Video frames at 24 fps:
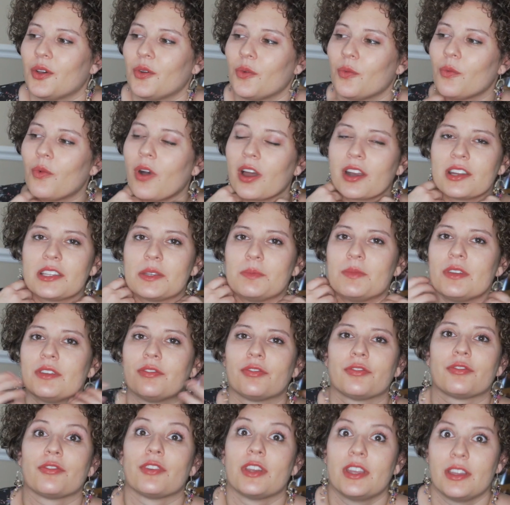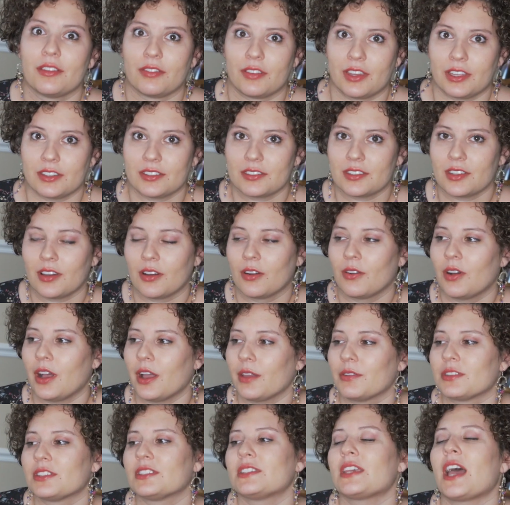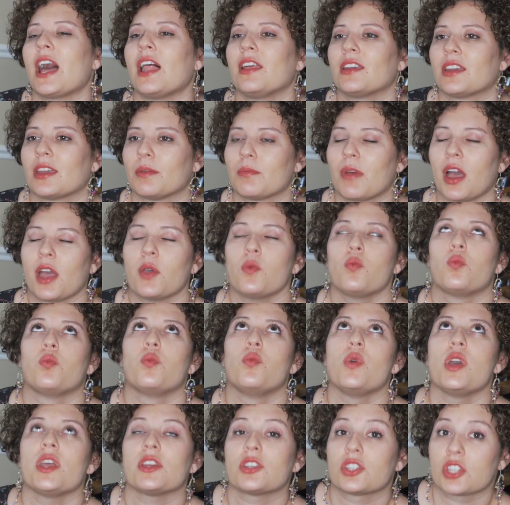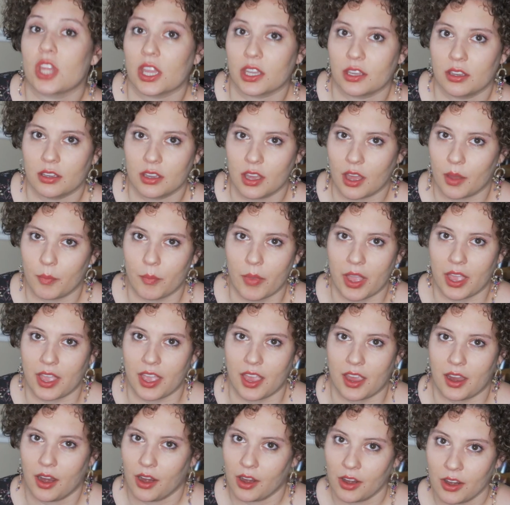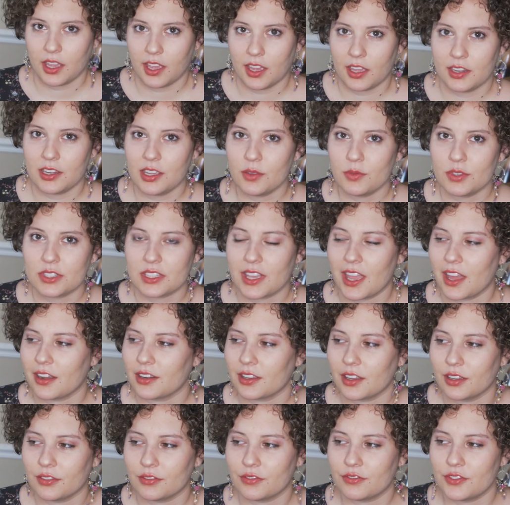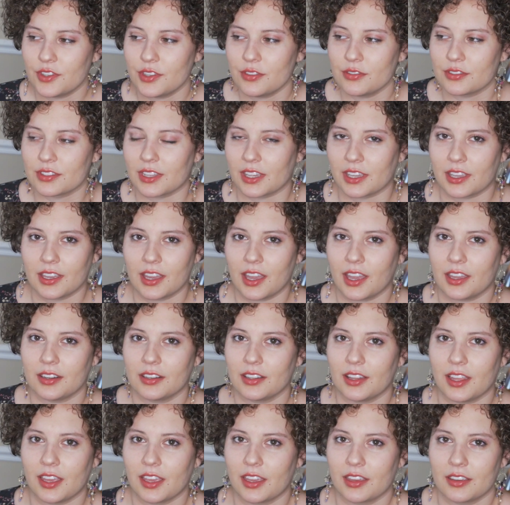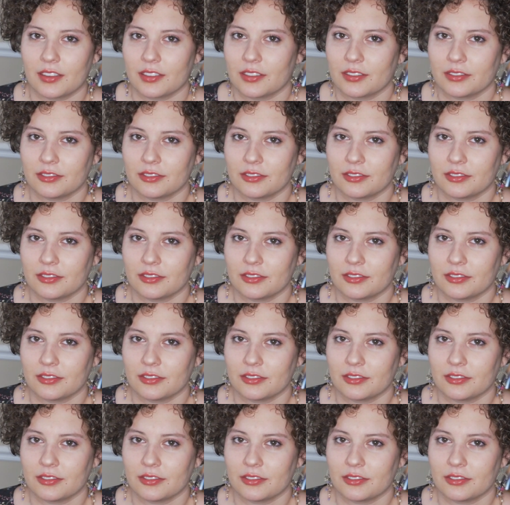wanted to be free of it. So I was telling him, I wish I could cut my hair. And he was kind of confused, like kind of like,